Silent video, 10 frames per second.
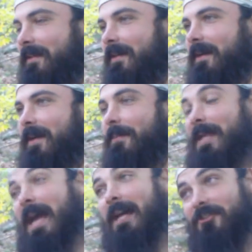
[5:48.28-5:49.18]
But
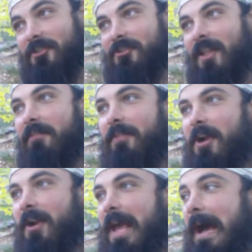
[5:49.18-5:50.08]
yeah, I just left
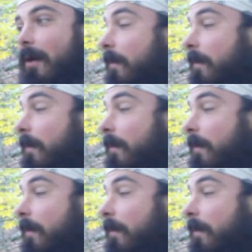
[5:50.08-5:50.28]
there now.